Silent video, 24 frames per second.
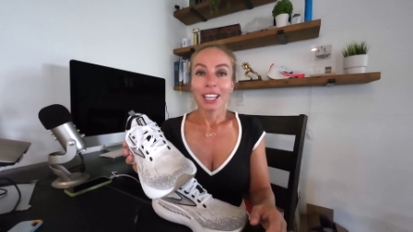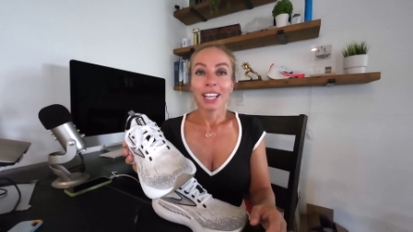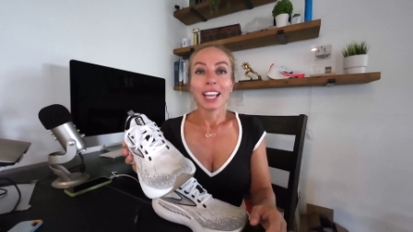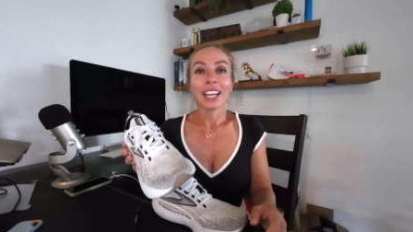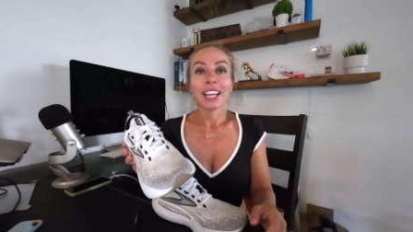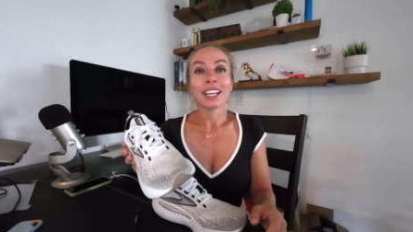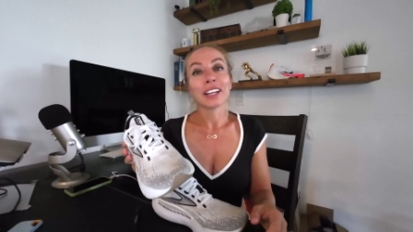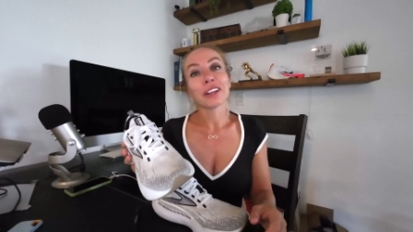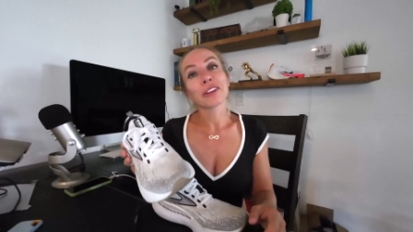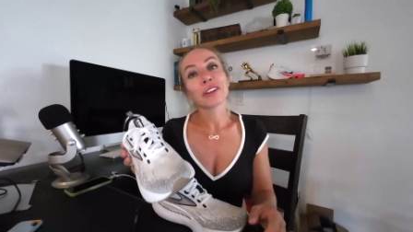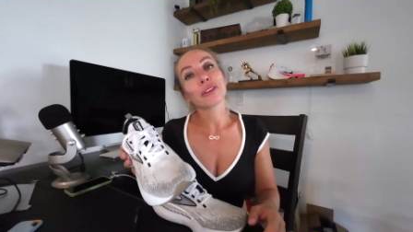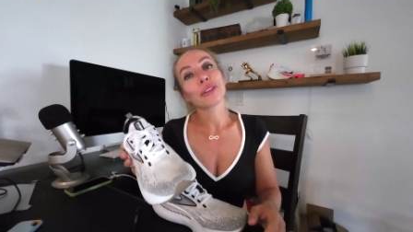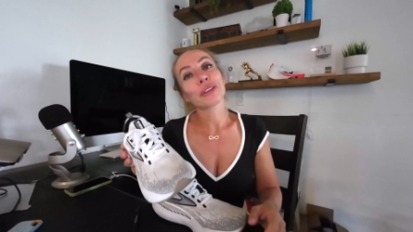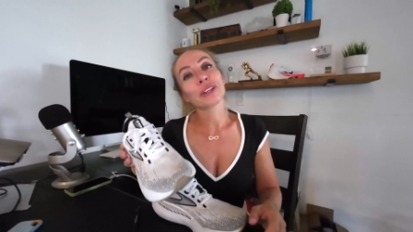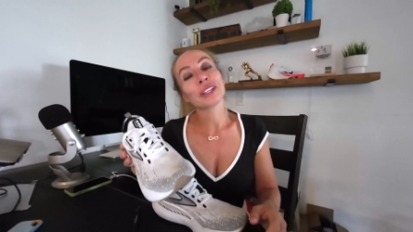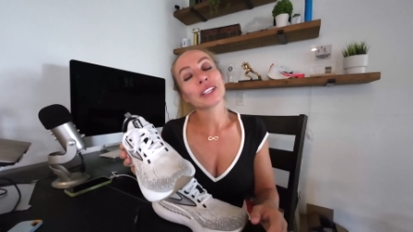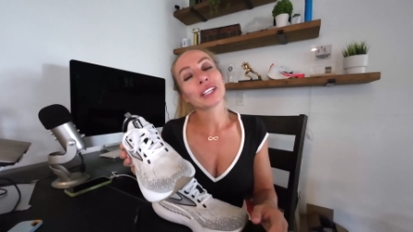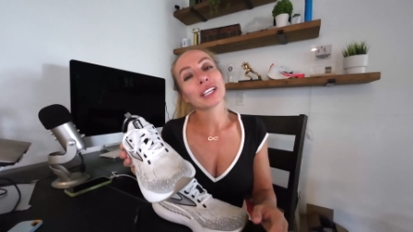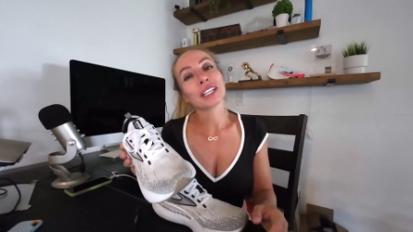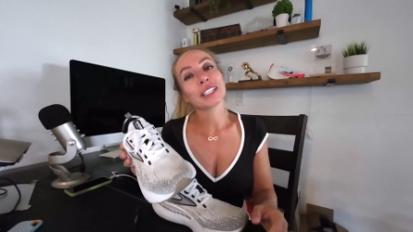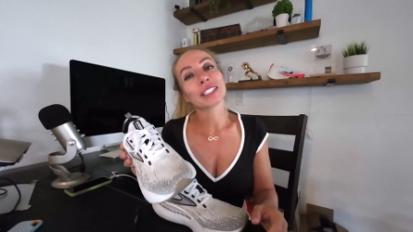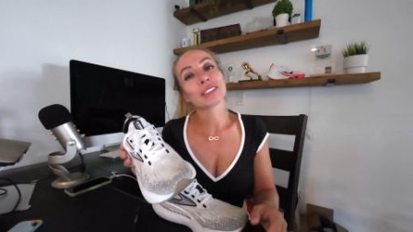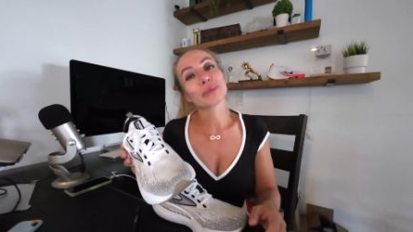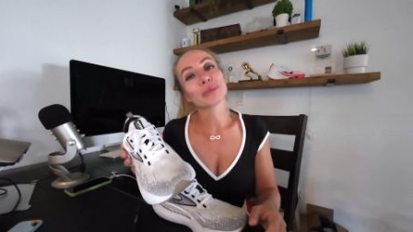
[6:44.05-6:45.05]
Another thing
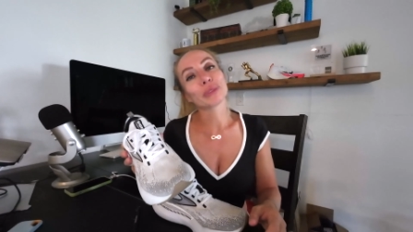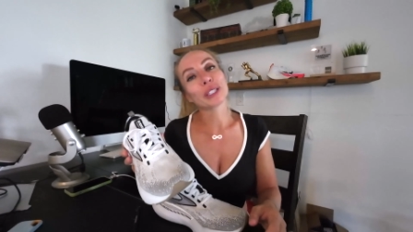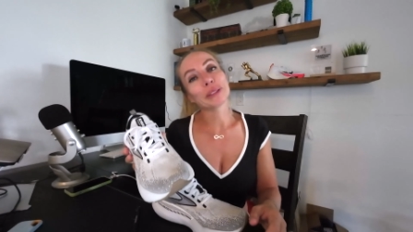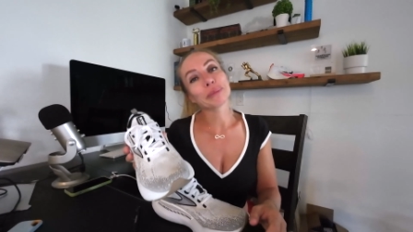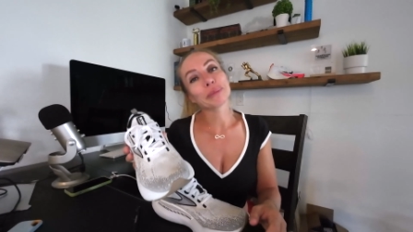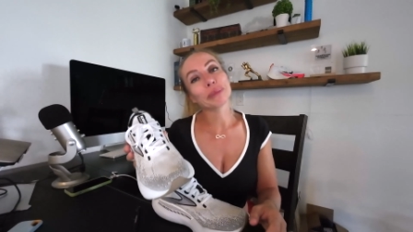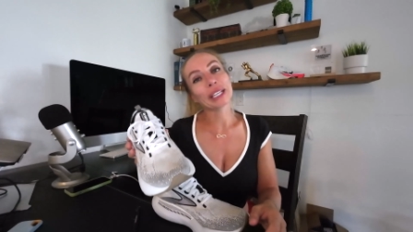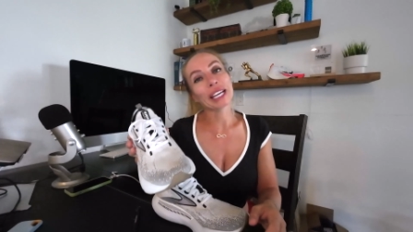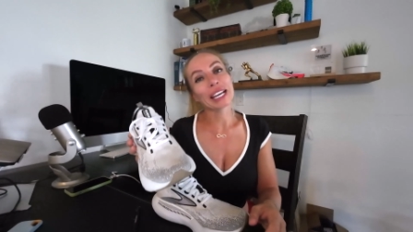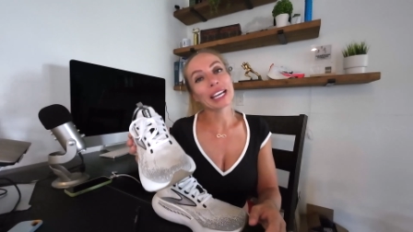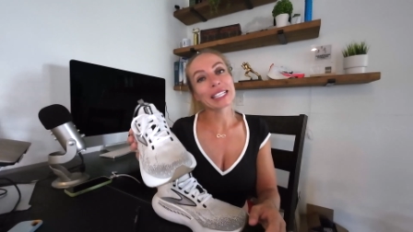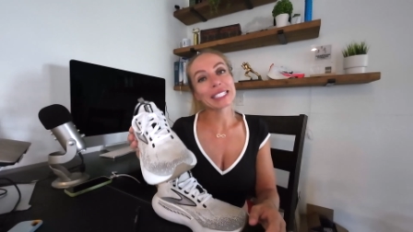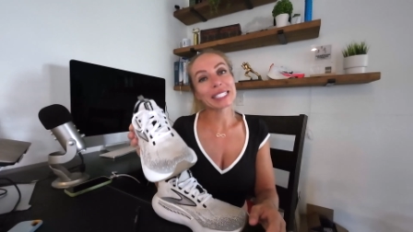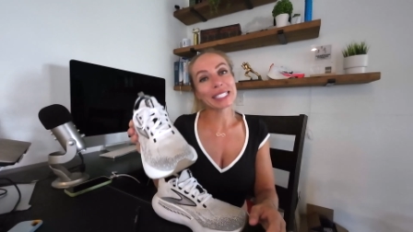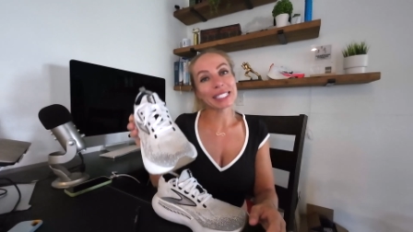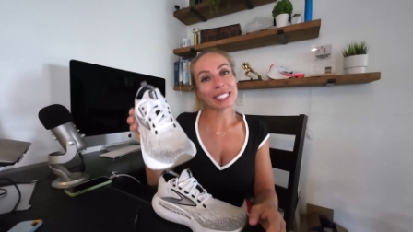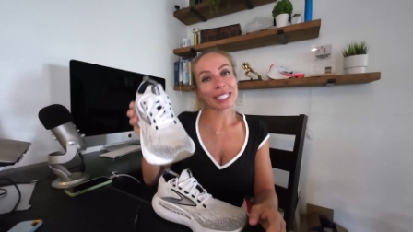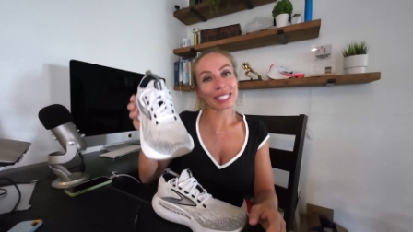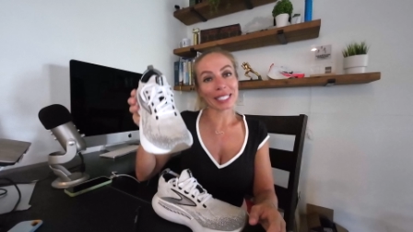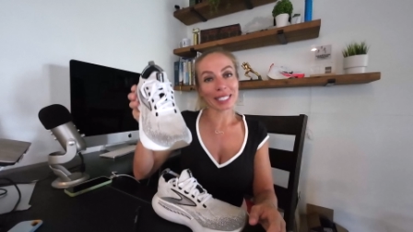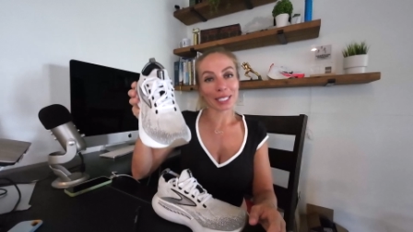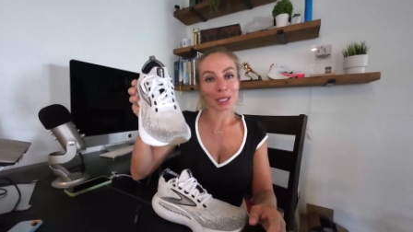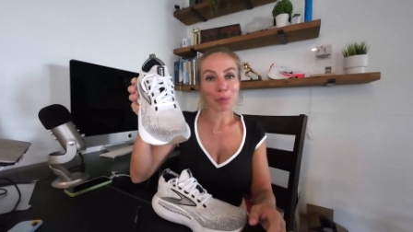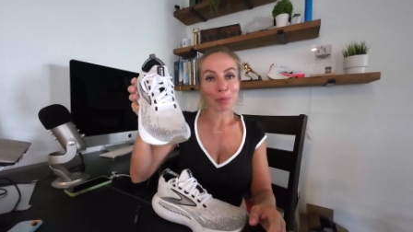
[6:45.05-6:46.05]
that made me
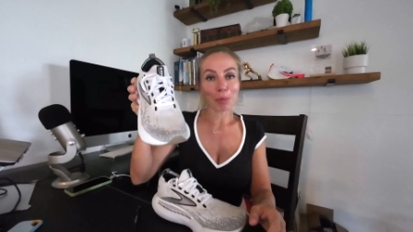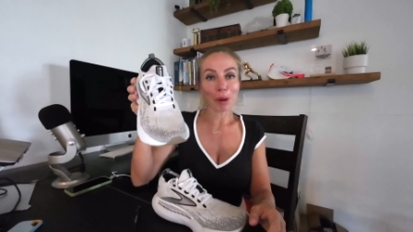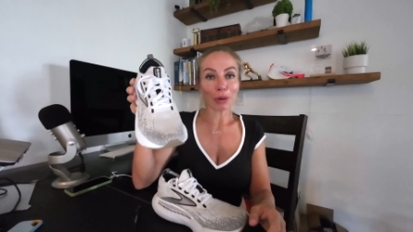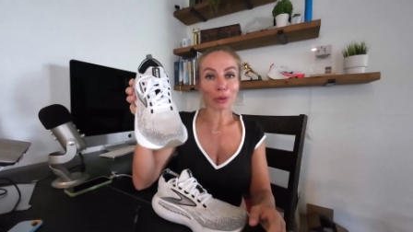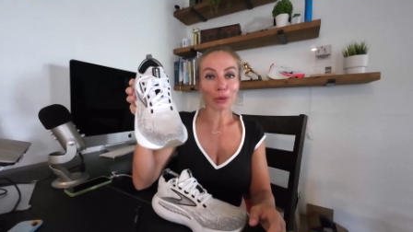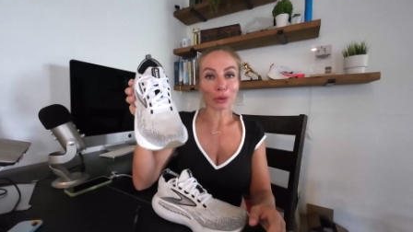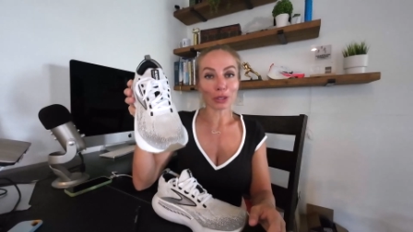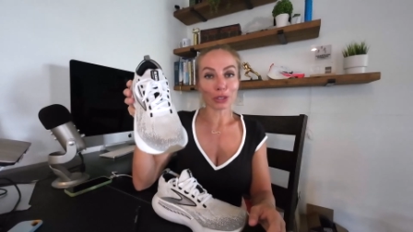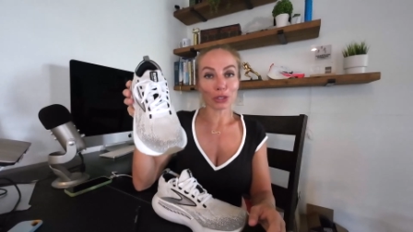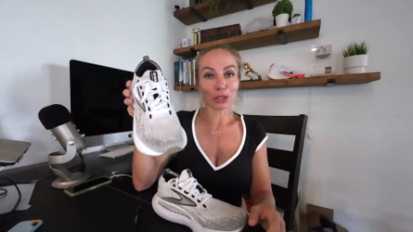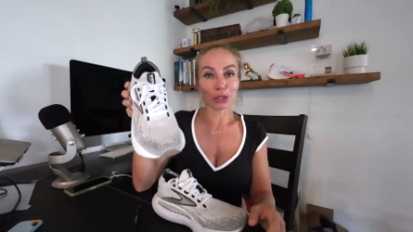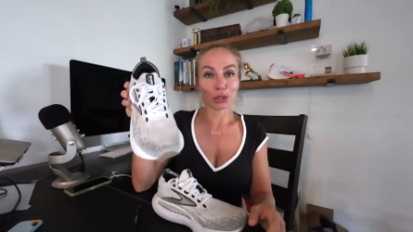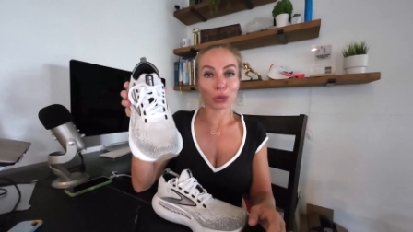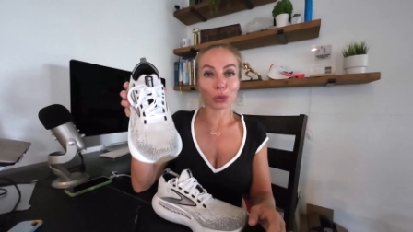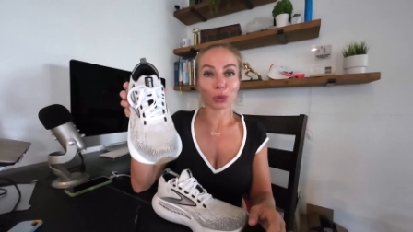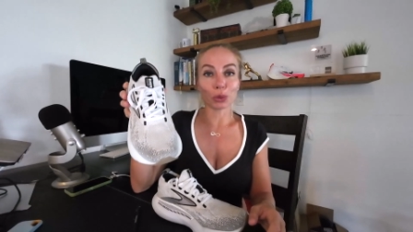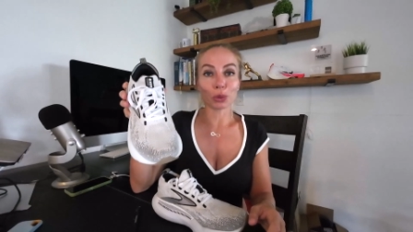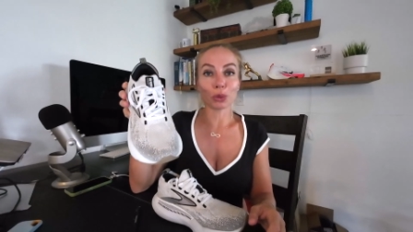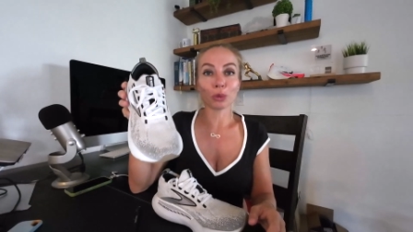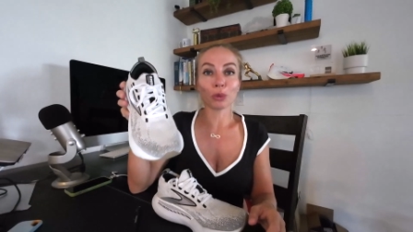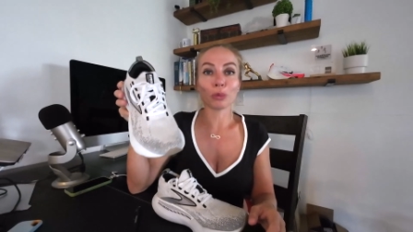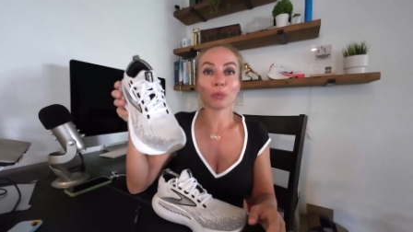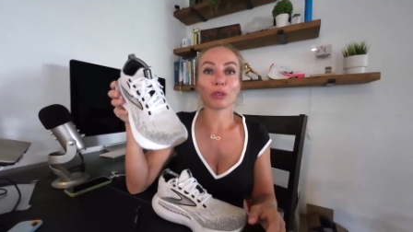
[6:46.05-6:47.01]
hesitant about the shoe